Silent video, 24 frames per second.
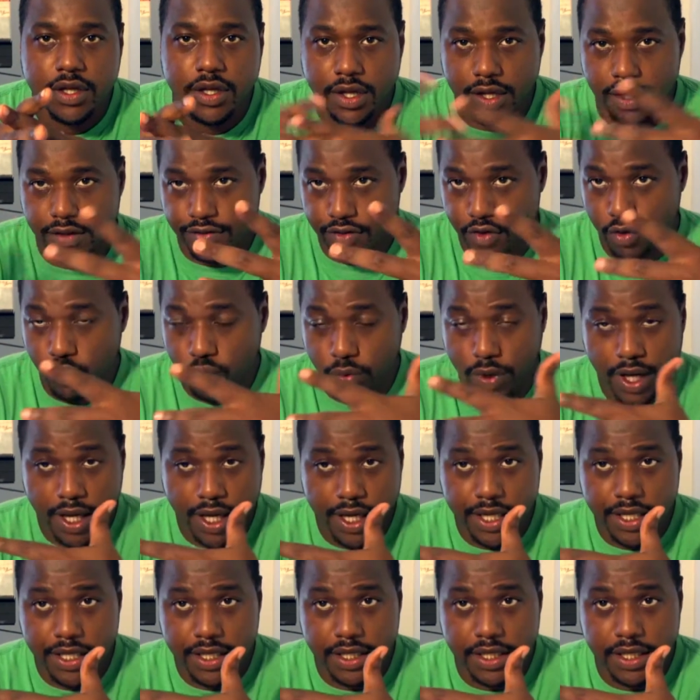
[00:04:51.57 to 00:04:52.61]
And the
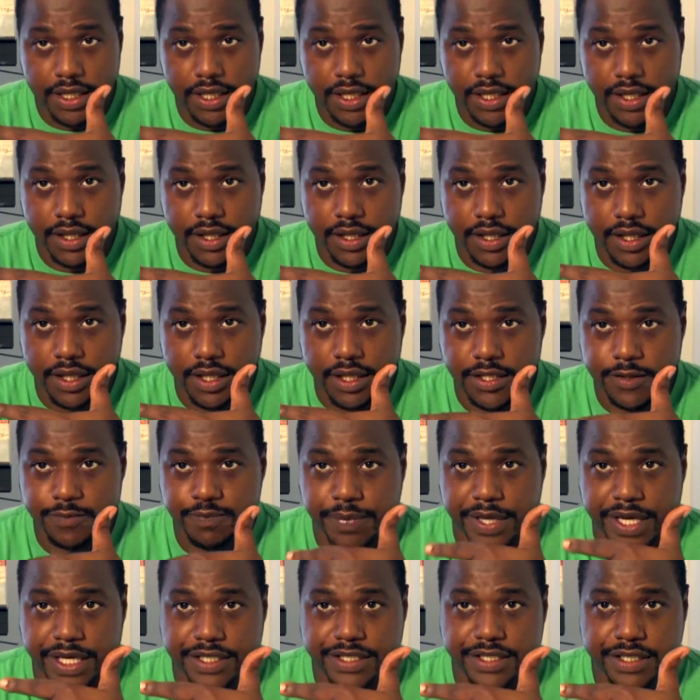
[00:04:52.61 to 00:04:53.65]
way is
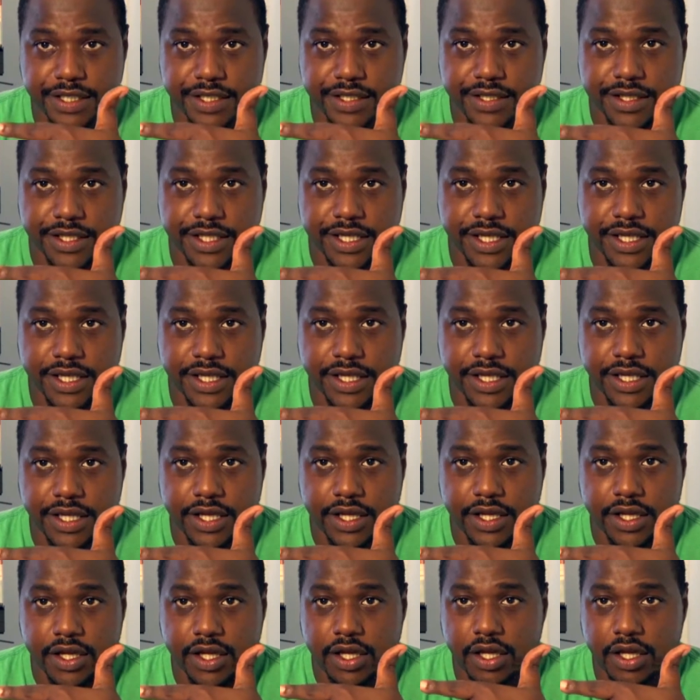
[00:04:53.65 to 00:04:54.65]
basically